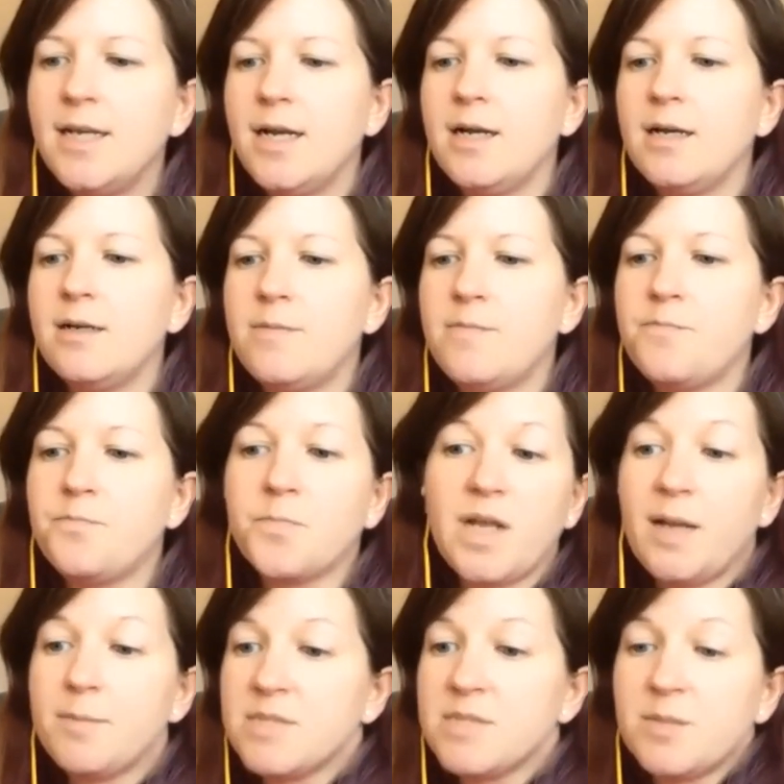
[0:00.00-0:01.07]

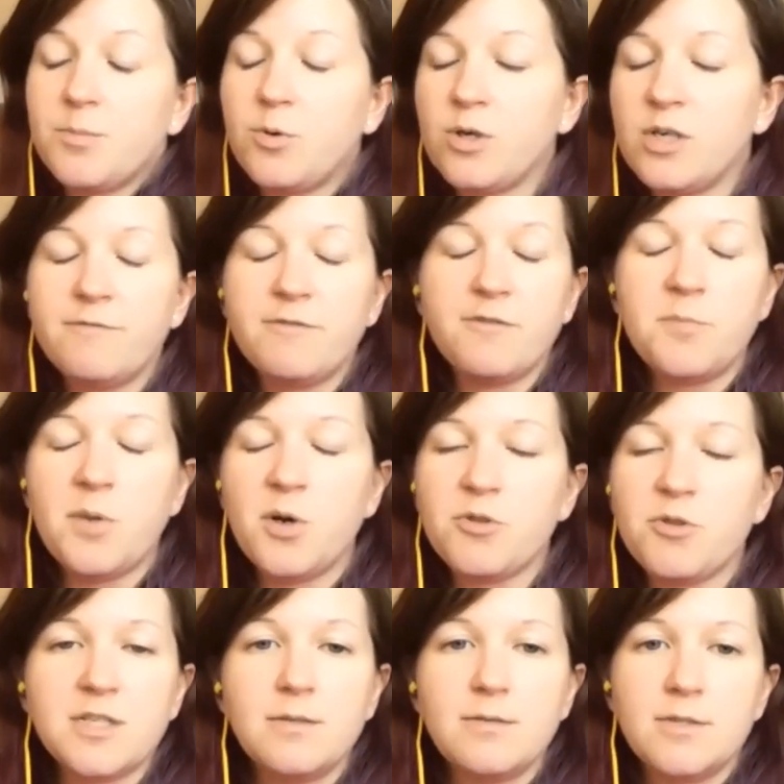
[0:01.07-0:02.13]
I'm supportive of
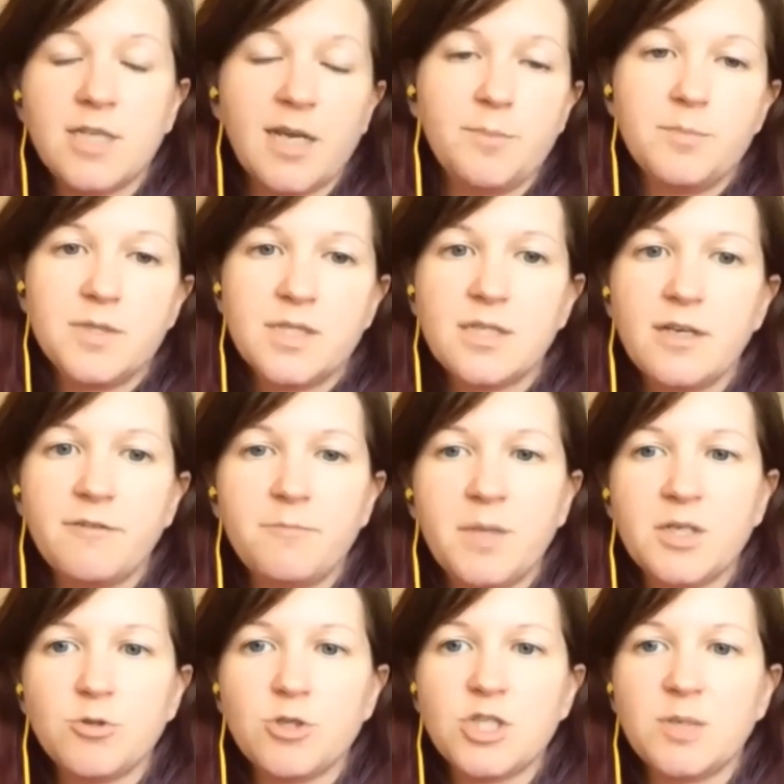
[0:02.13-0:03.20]
both types of
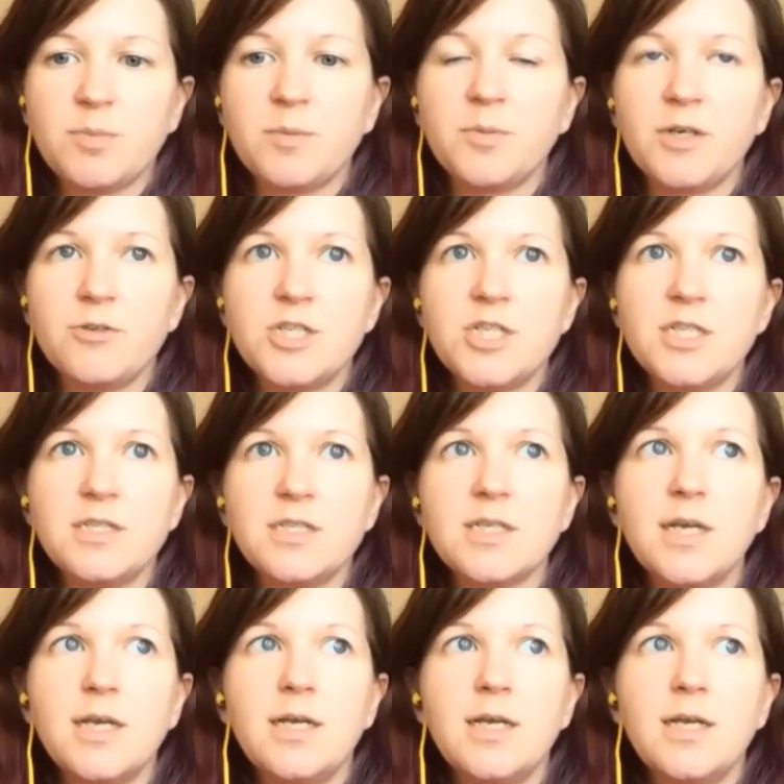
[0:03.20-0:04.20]
mentorship approaches.